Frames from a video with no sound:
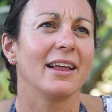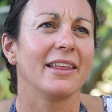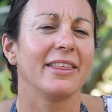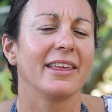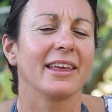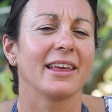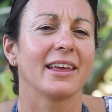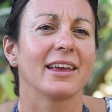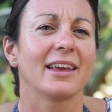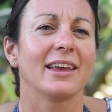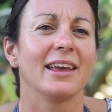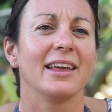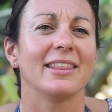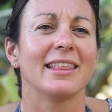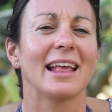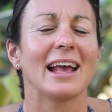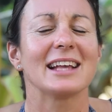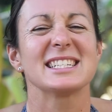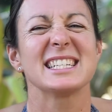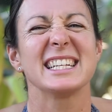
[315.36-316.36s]
I think it
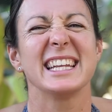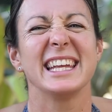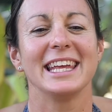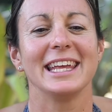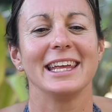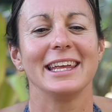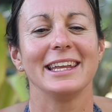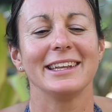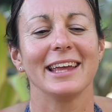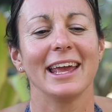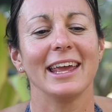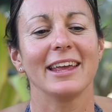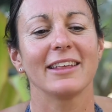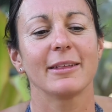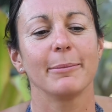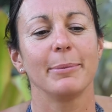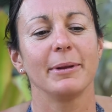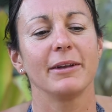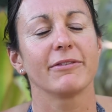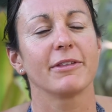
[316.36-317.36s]
actually takes
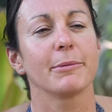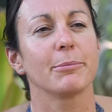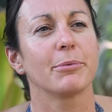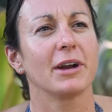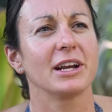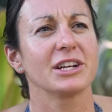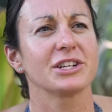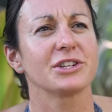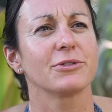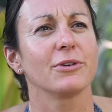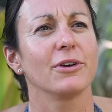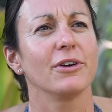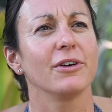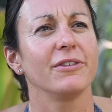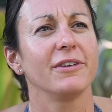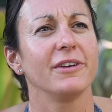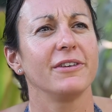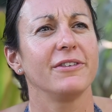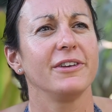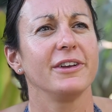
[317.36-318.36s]
a bit of the pressure off
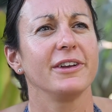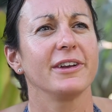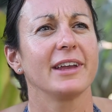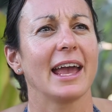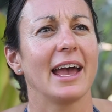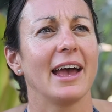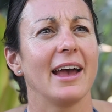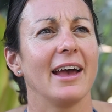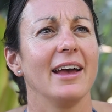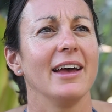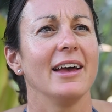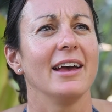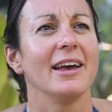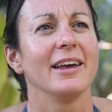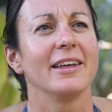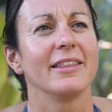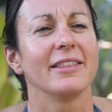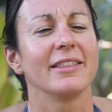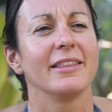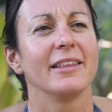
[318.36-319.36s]
if you get,
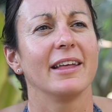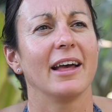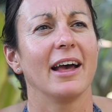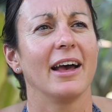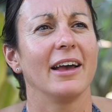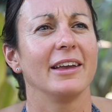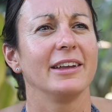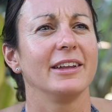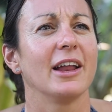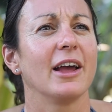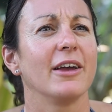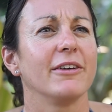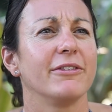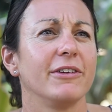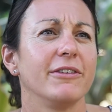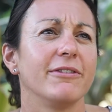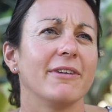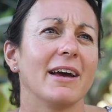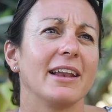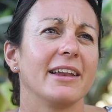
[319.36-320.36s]
if
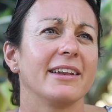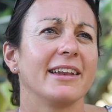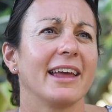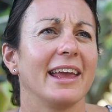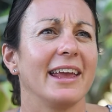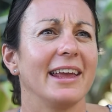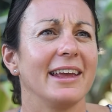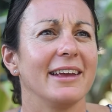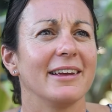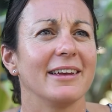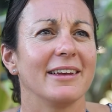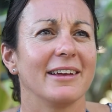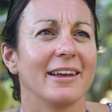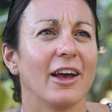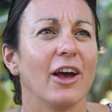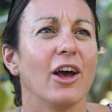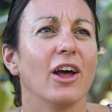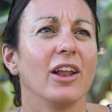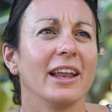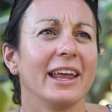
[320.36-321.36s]
you validate
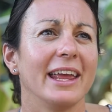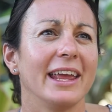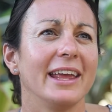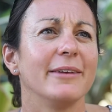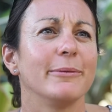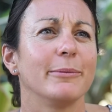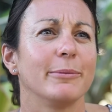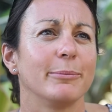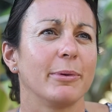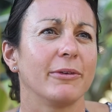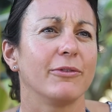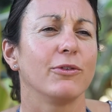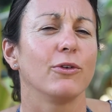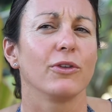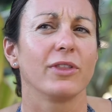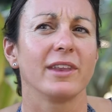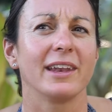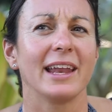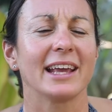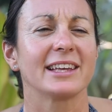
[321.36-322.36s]
early
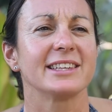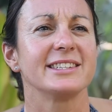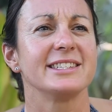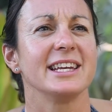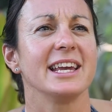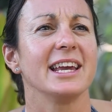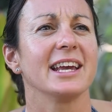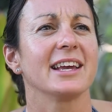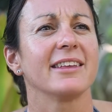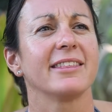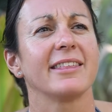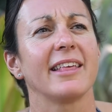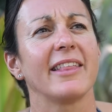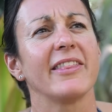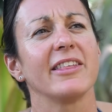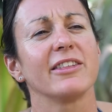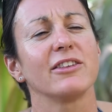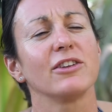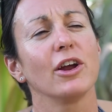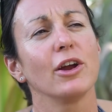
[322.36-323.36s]
before the next year, because then
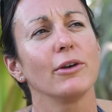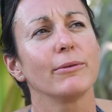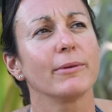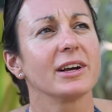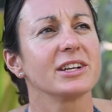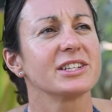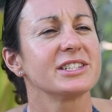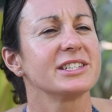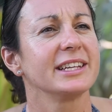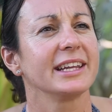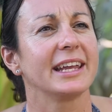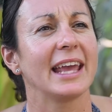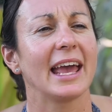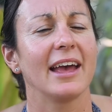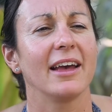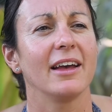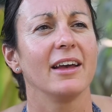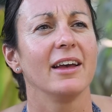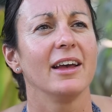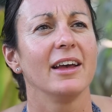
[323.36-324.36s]
there's no rush to
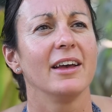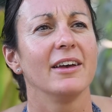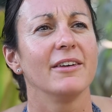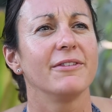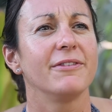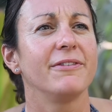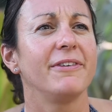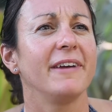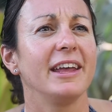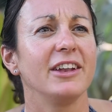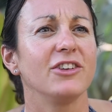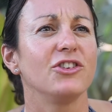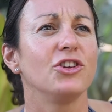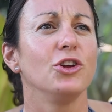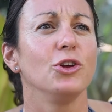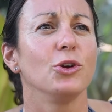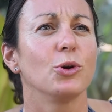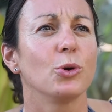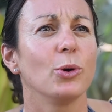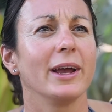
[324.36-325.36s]
get fit
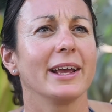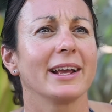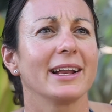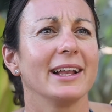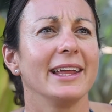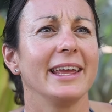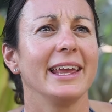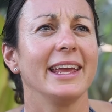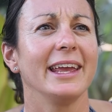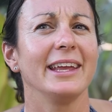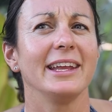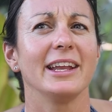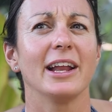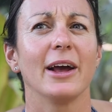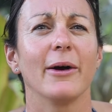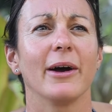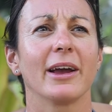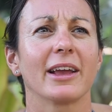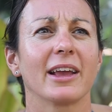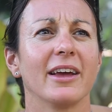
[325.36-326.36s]
too quickly.
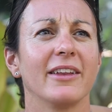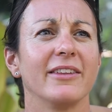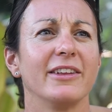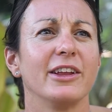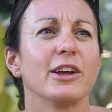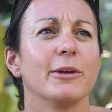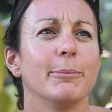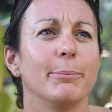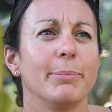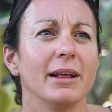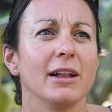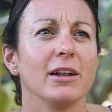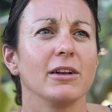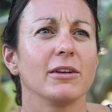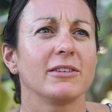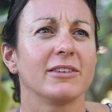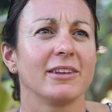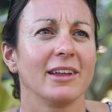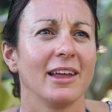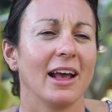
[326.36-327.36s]

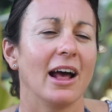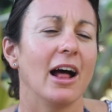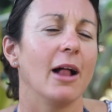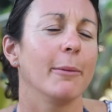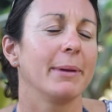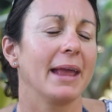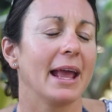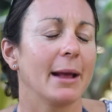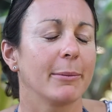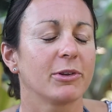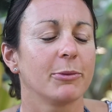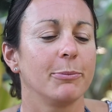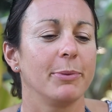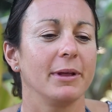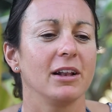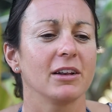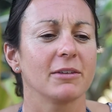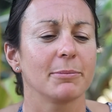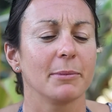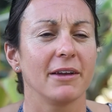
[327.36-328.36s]
I'll be able to
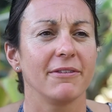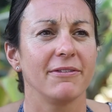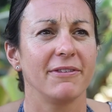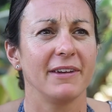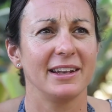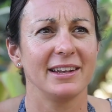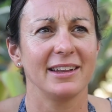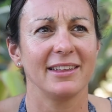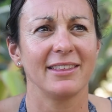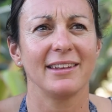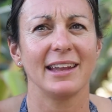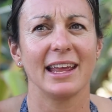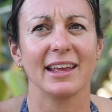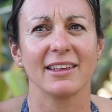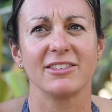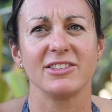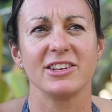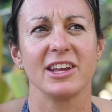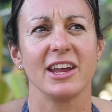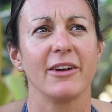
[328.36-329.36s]
build my fitness
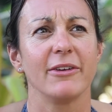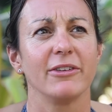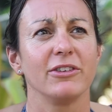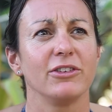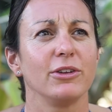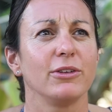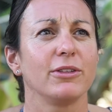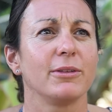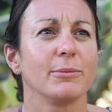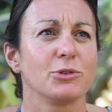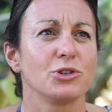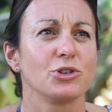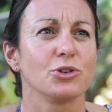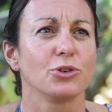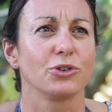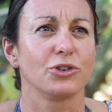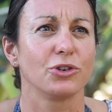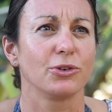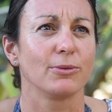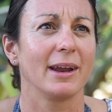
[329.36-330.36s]
next year and do some
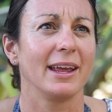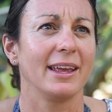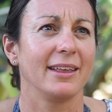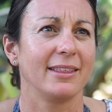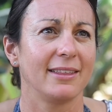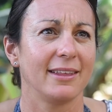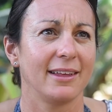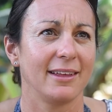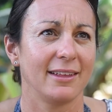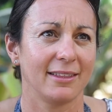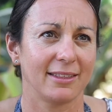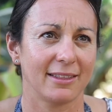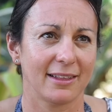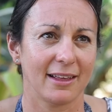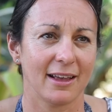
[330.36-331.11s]
shorter races.